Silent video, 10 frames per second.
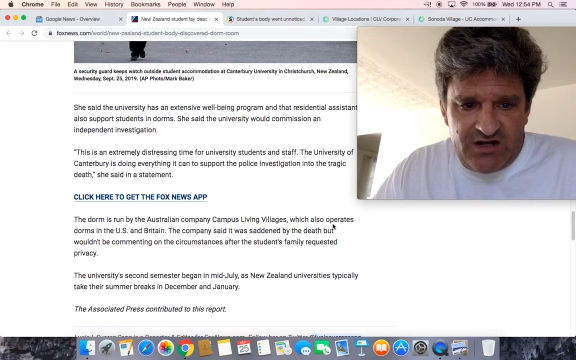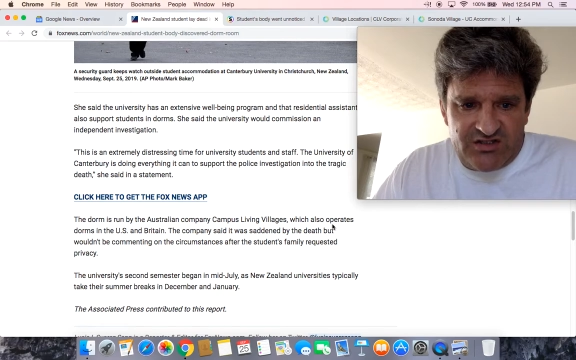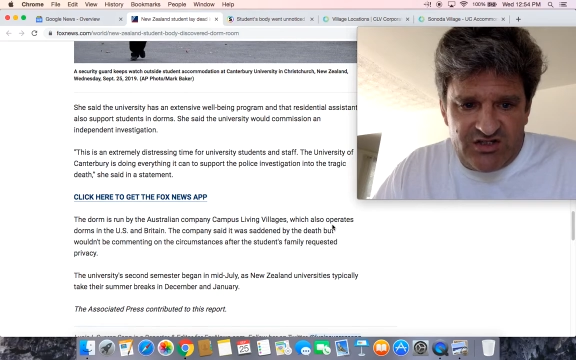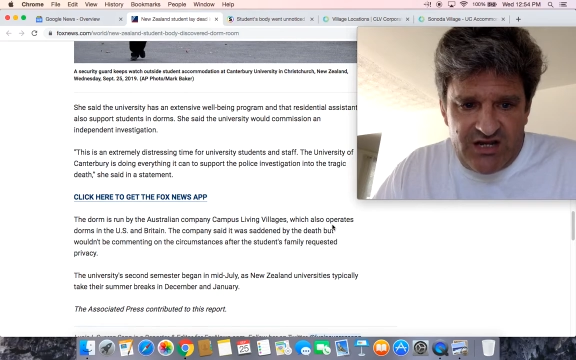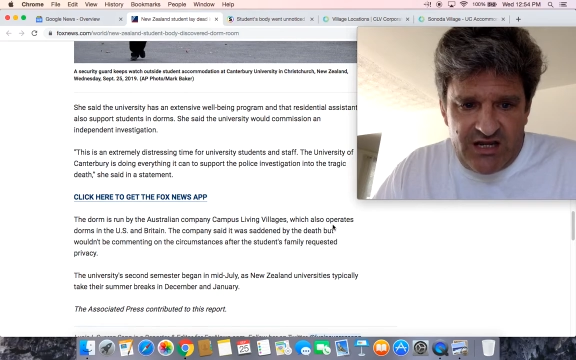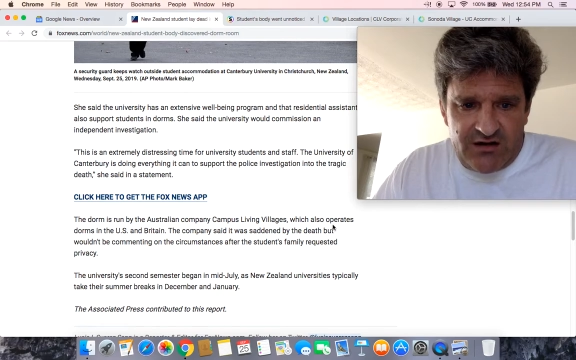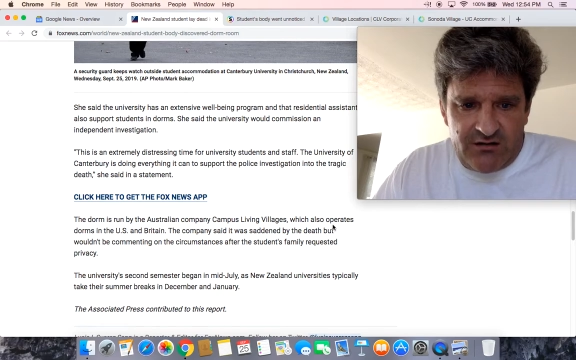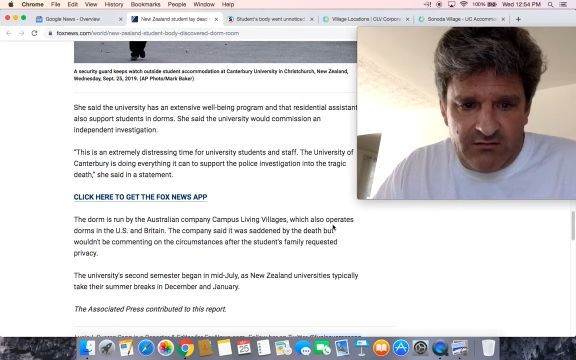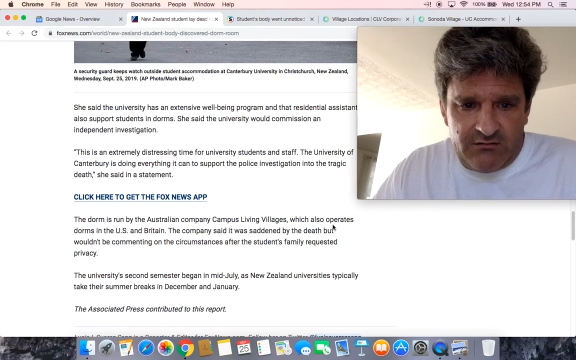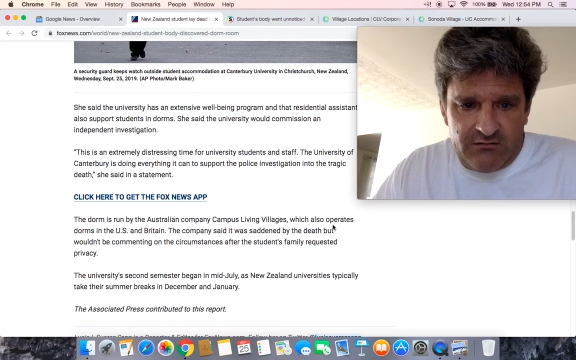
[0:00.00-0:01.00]

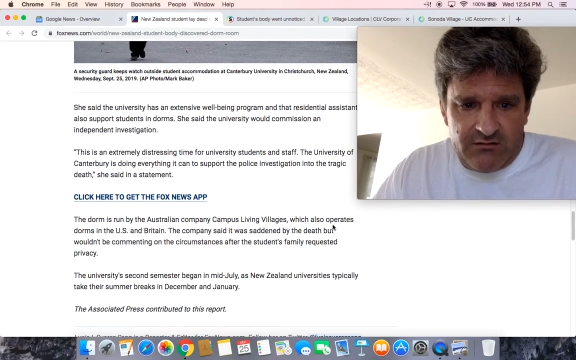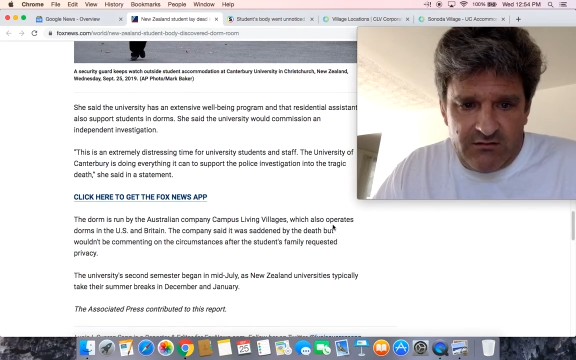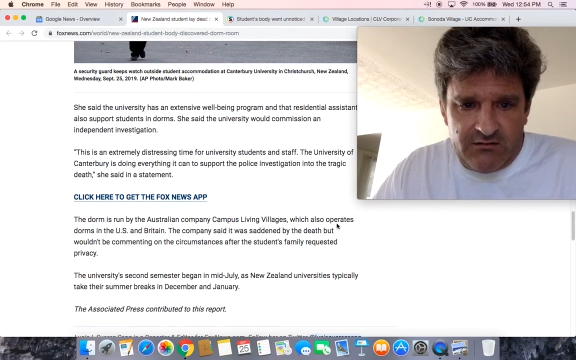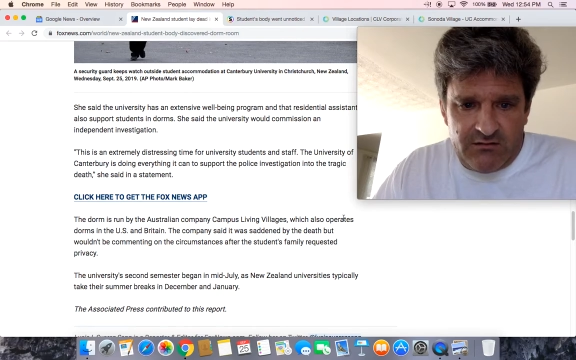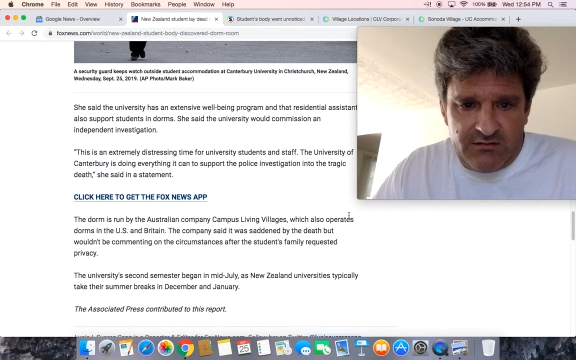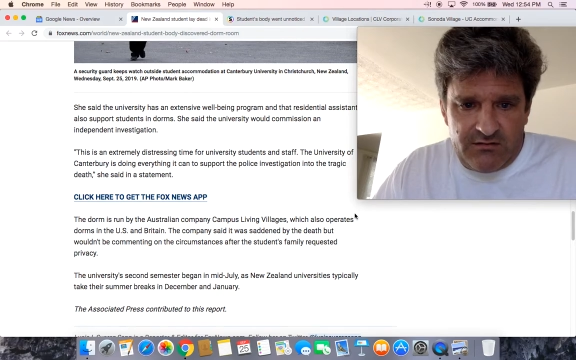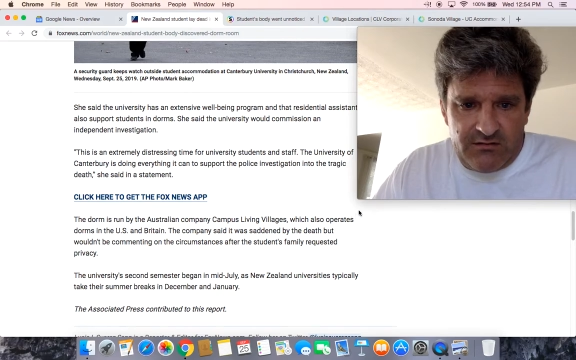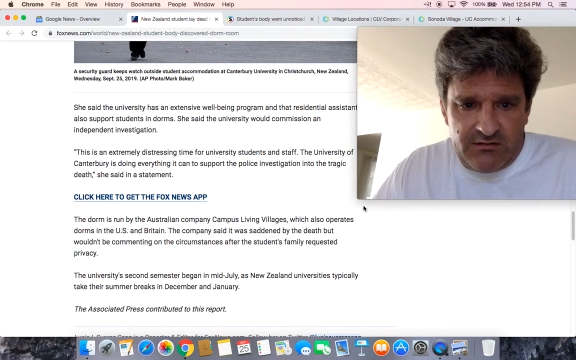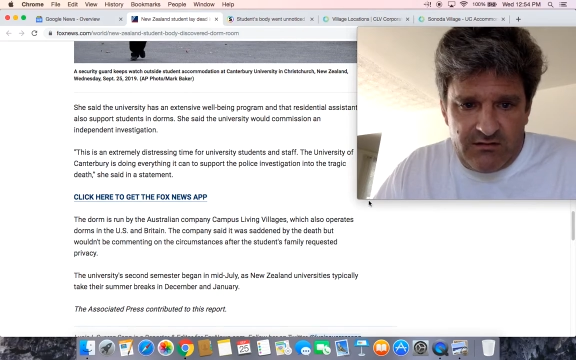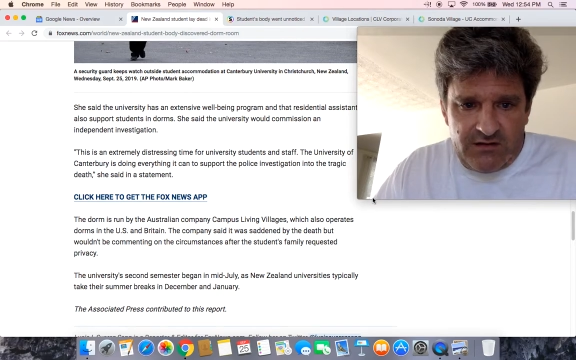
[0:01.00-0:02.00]
channel.
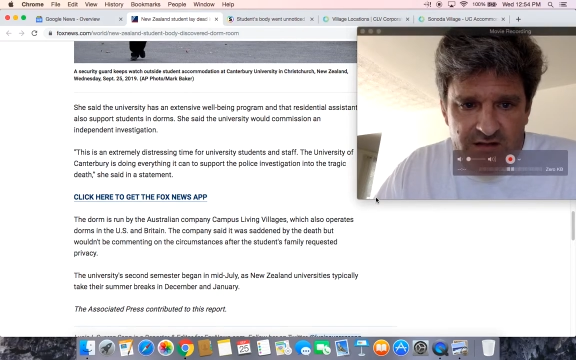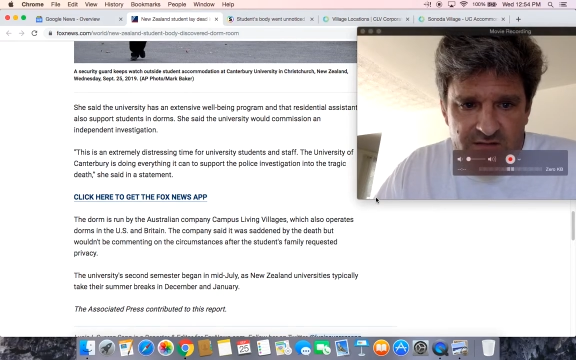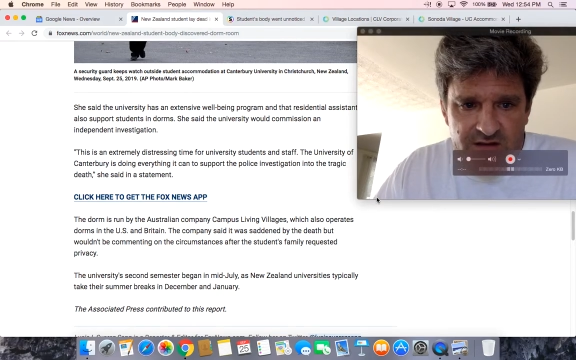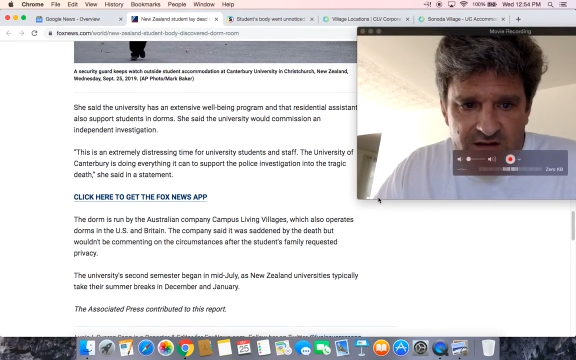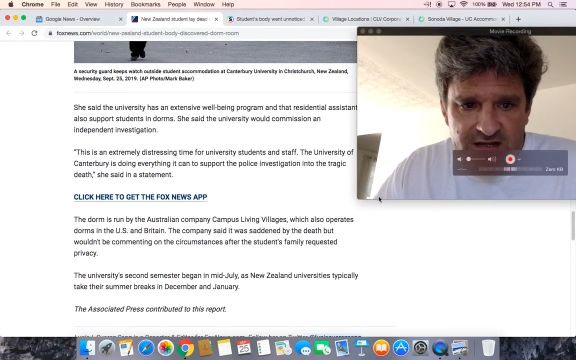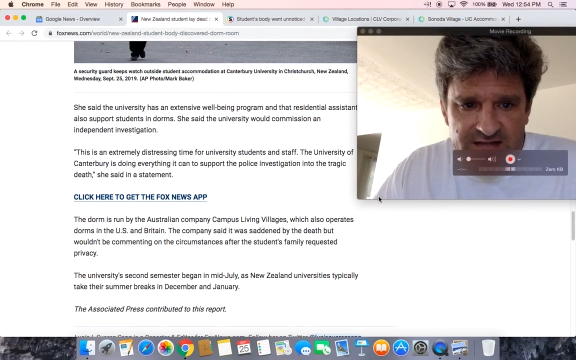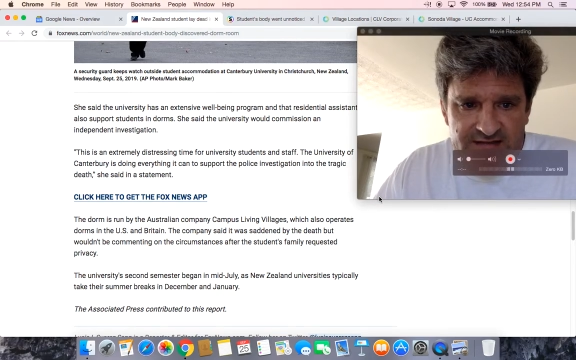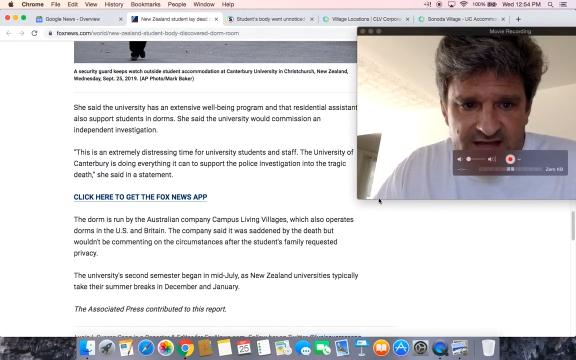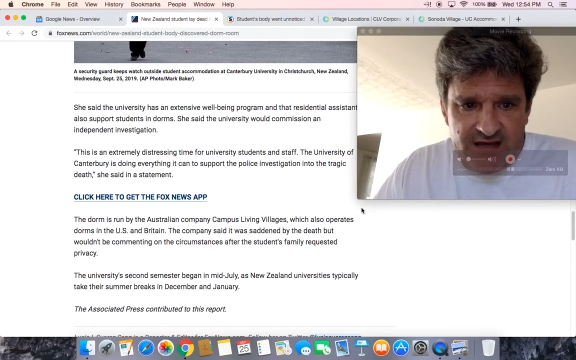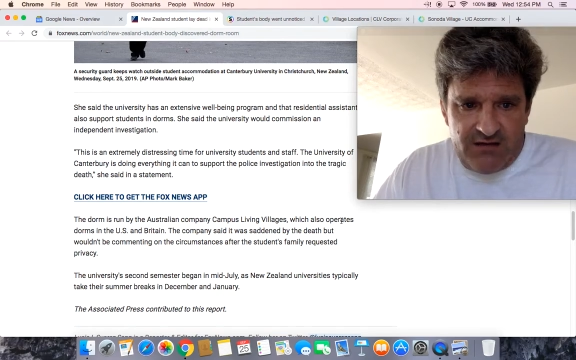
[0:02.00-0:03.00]
Give me a like
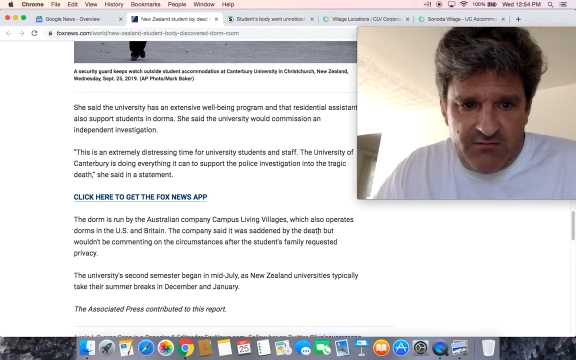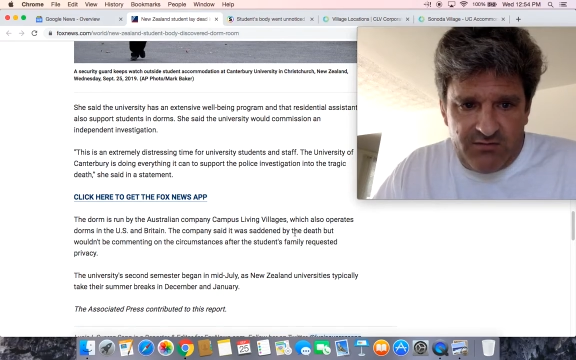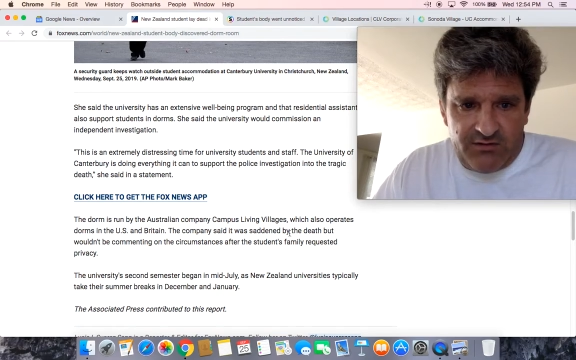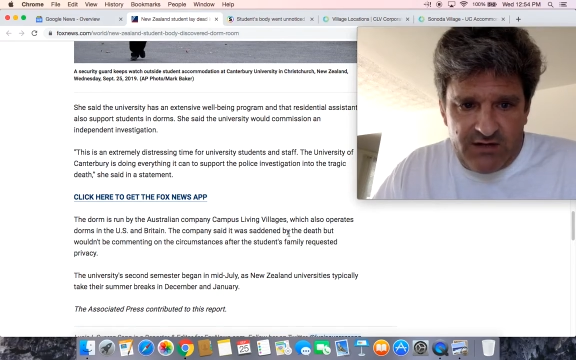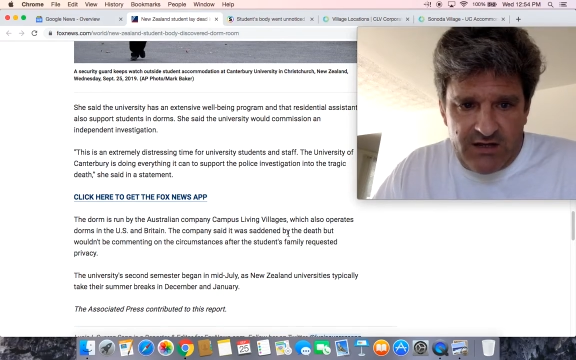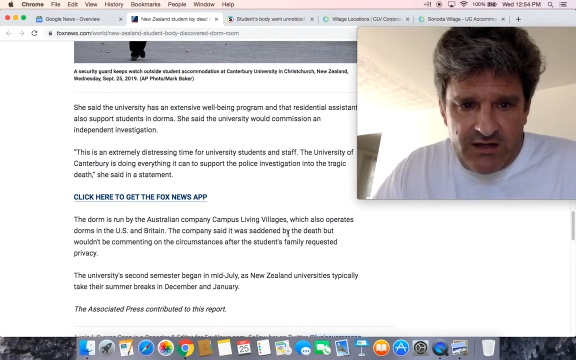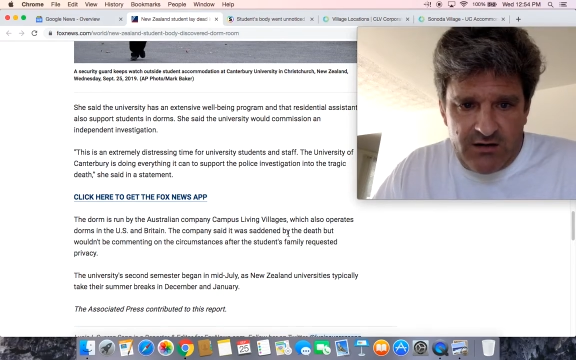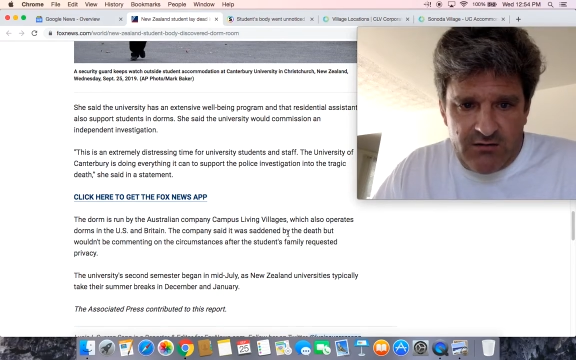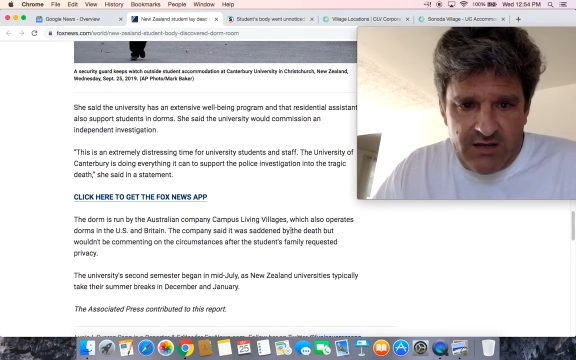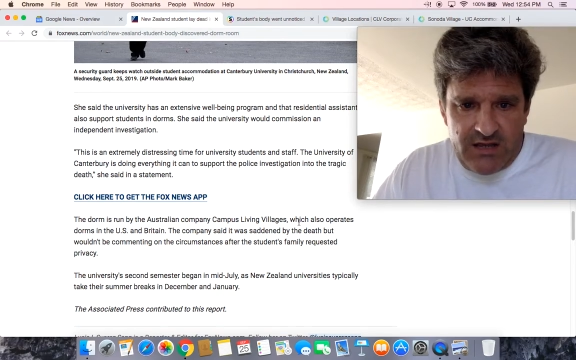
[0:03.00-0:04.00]
down below,